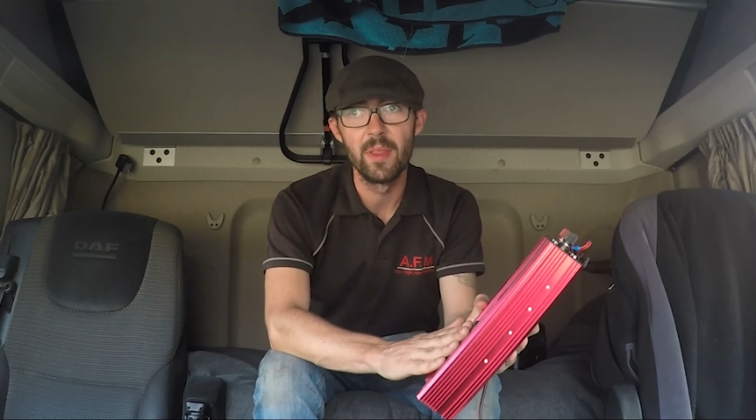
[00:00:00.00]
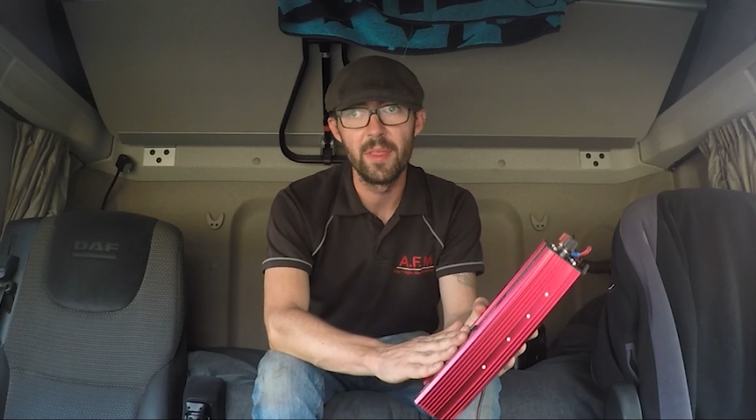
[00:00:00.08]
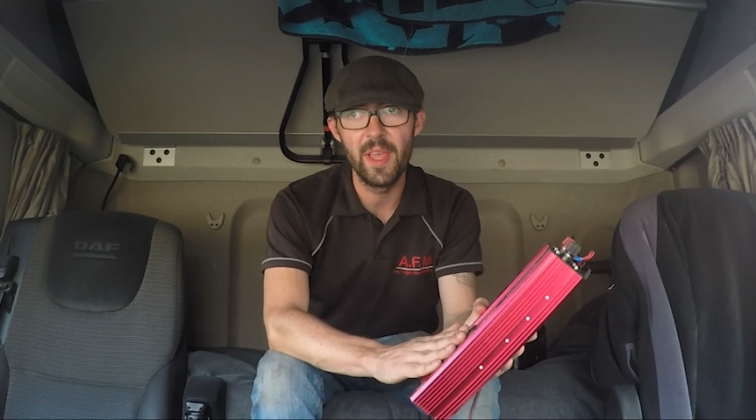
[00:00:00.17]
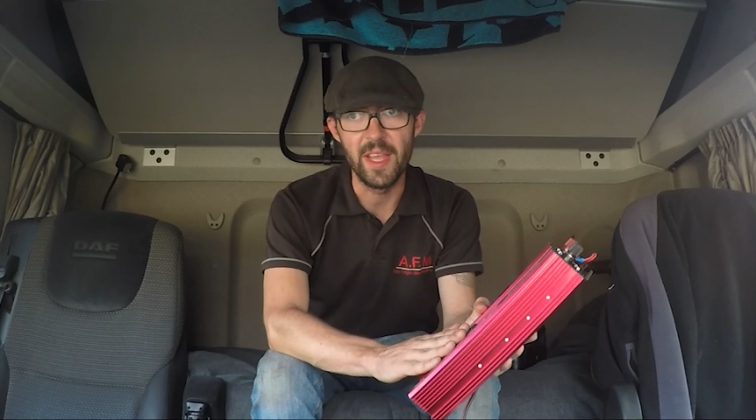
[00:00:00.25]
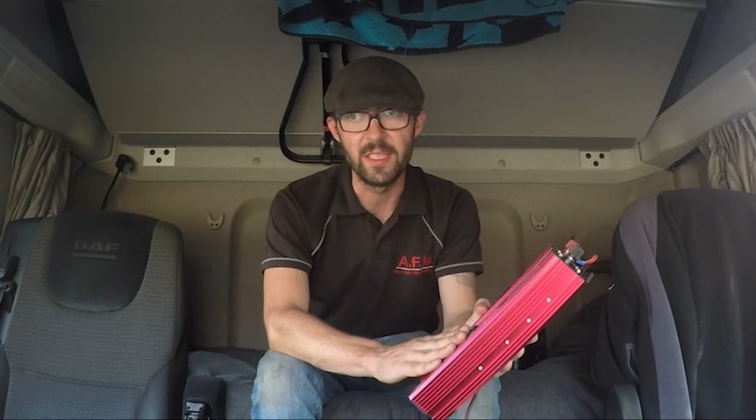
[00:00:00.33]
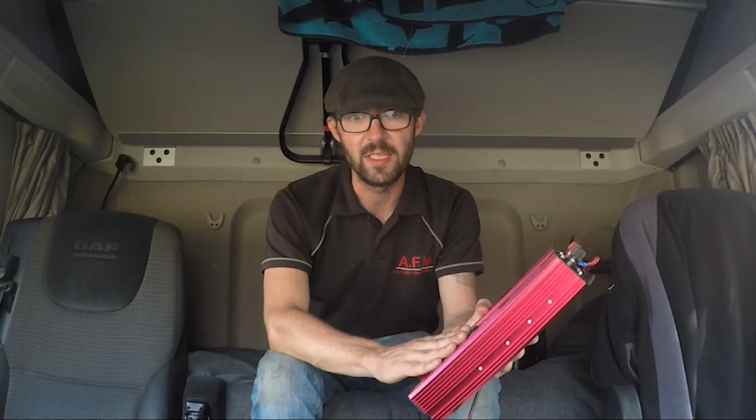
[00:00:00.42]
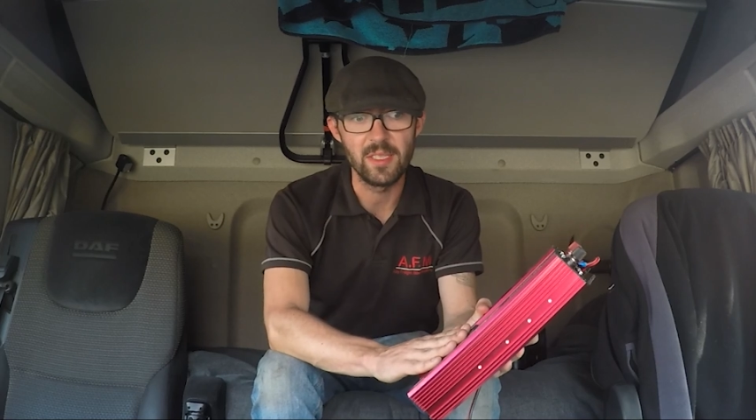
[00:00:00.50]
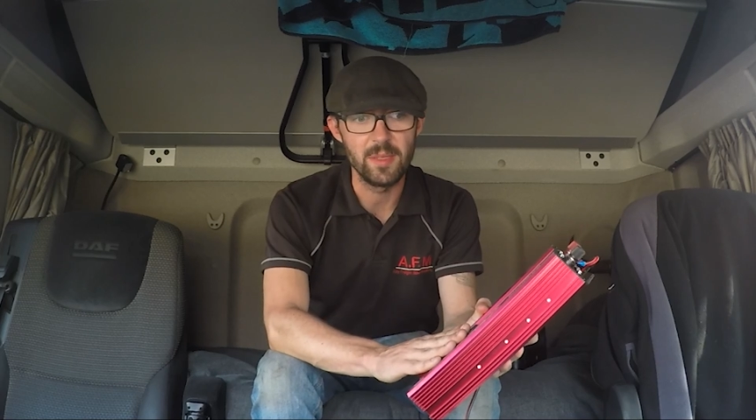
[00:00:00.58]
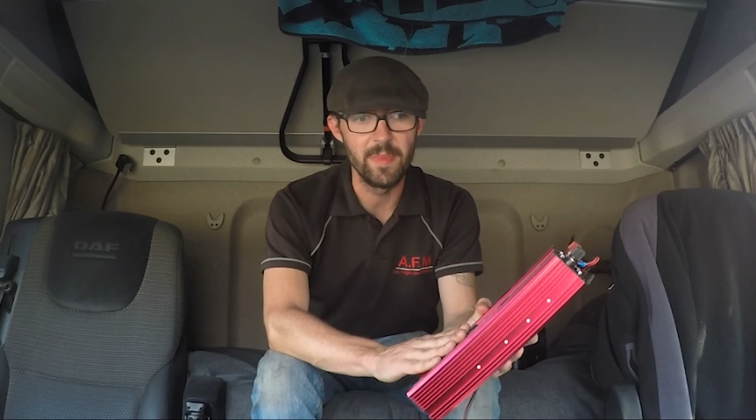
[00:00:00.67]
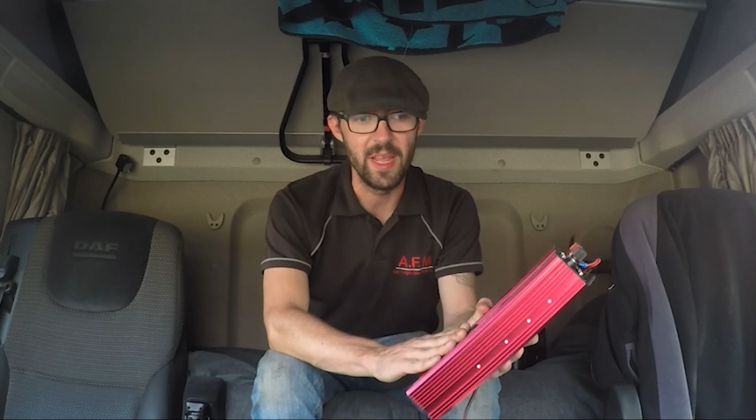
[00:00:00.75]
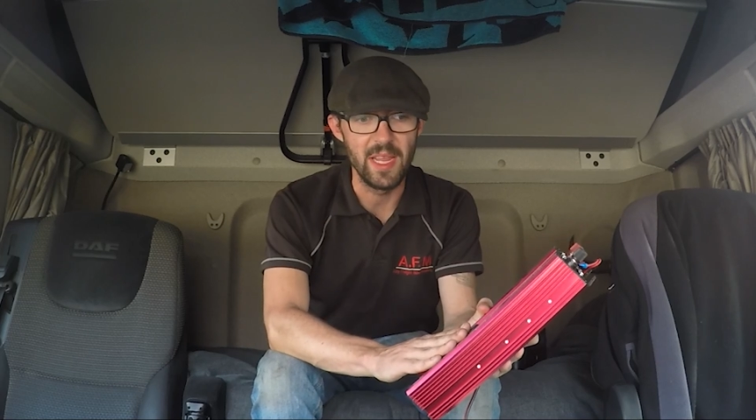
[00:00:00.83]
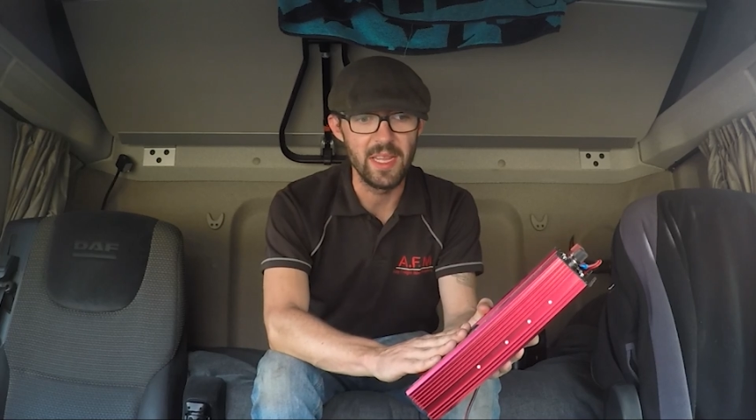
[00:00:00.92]
this, to
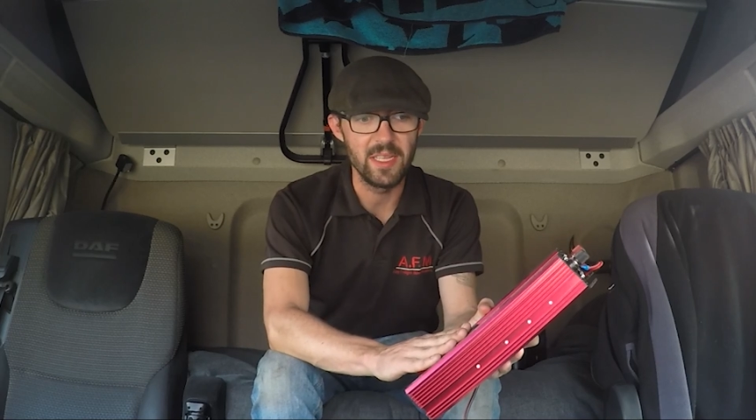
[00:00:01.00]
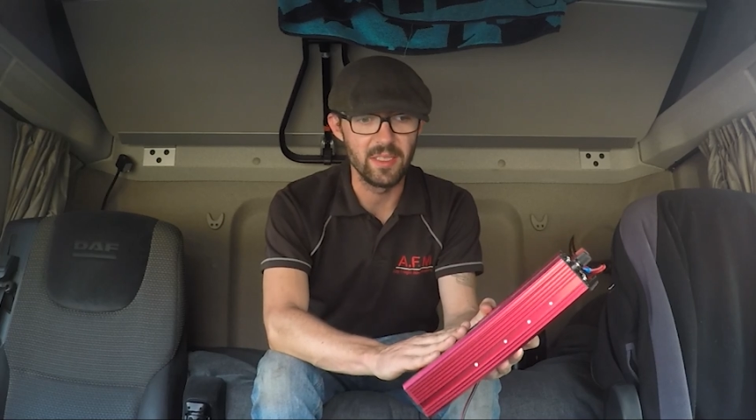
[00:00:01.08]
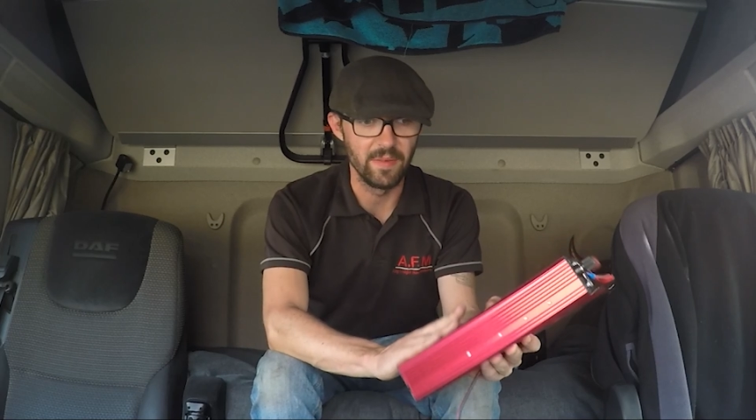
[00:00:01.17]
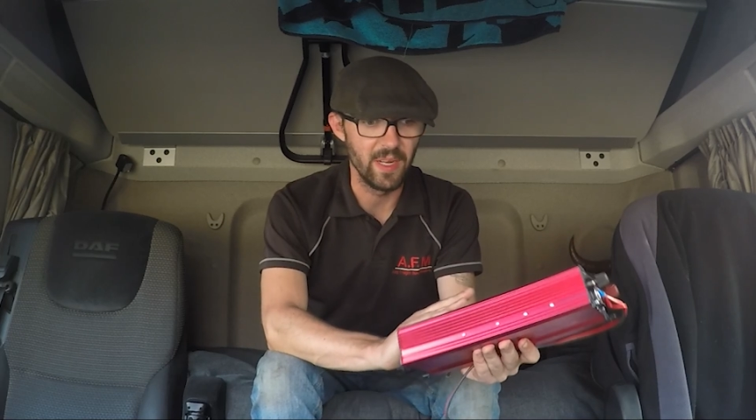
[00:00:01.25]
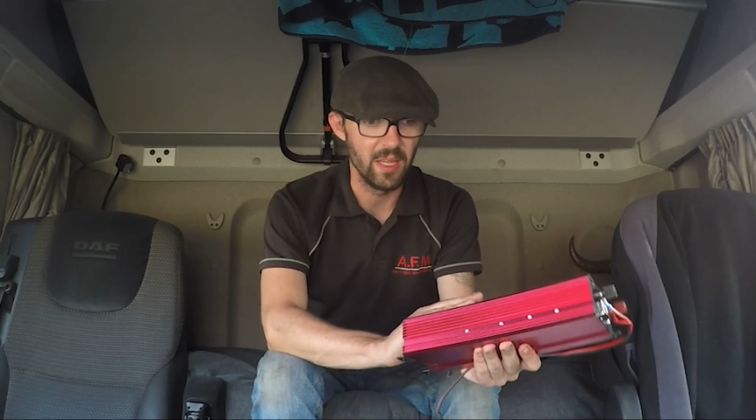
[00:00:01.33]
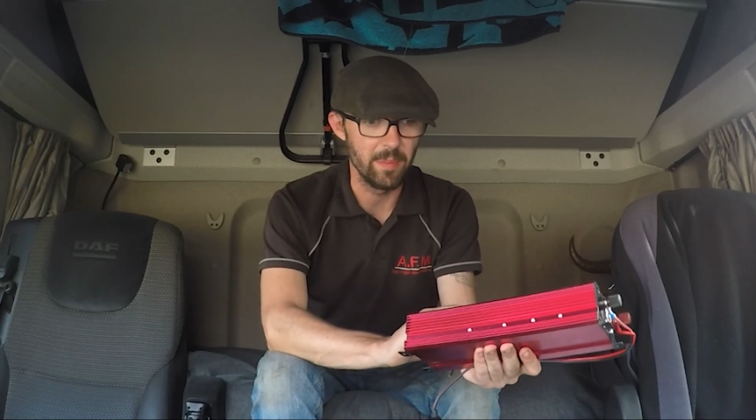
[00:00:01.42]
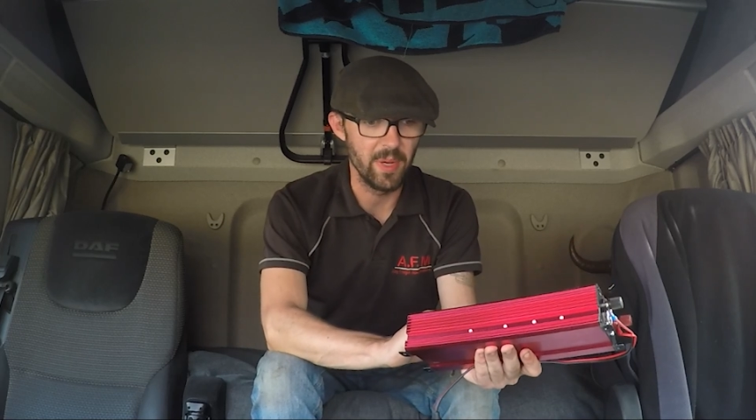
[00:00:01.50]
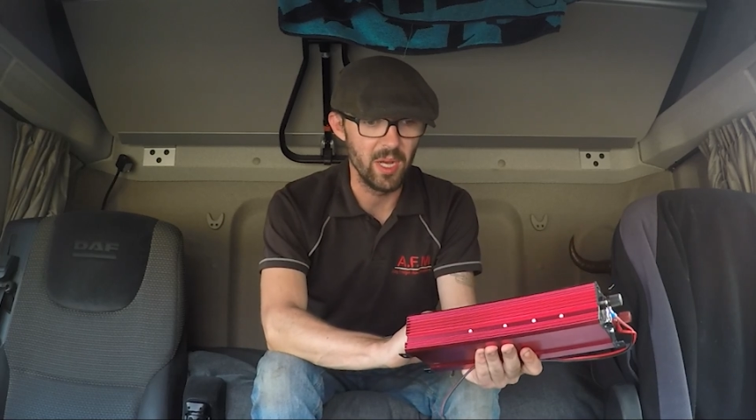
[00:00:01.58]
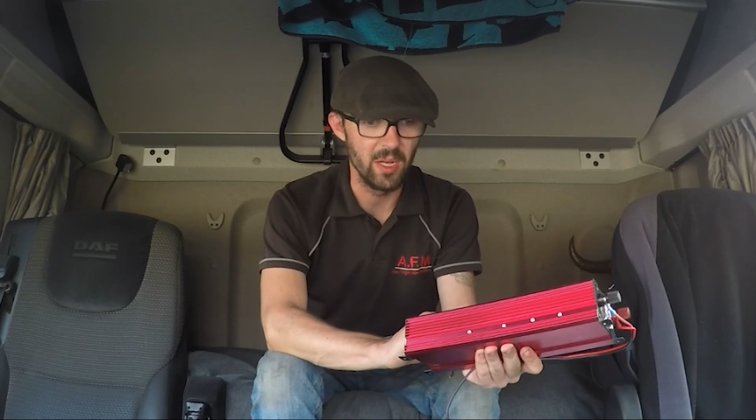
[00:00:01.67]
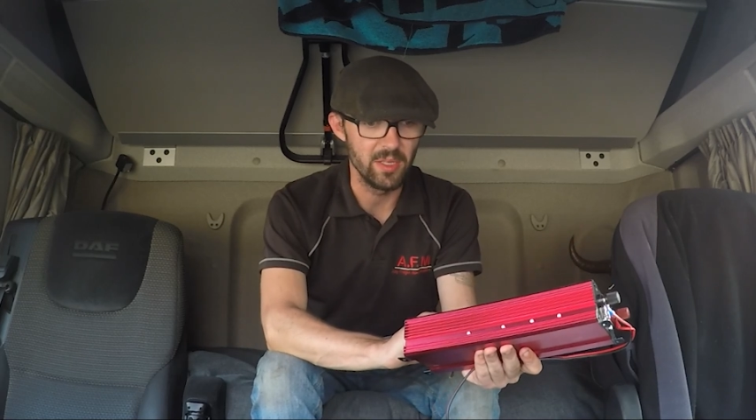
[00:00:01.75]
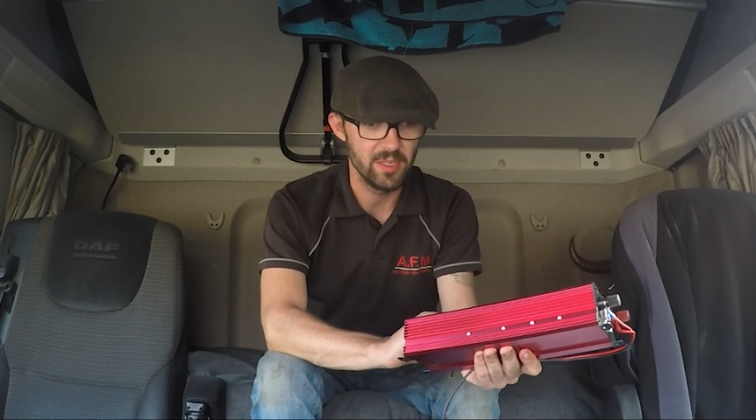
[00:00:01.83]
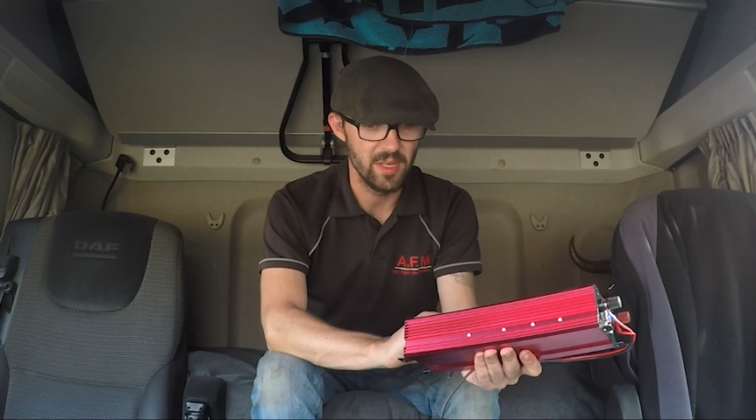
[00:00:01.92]
me, is a thing of the
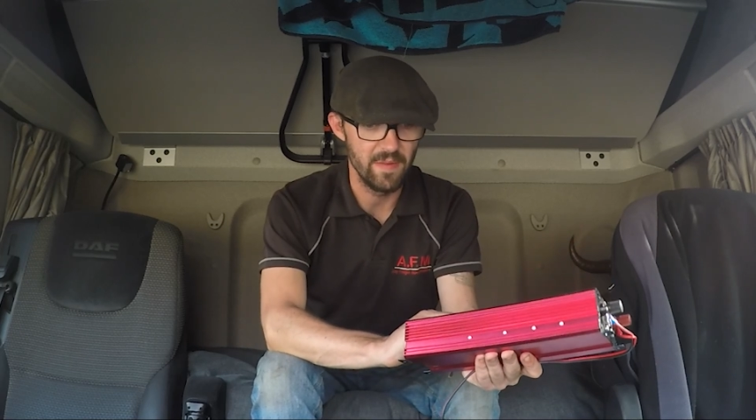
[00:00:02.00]
past.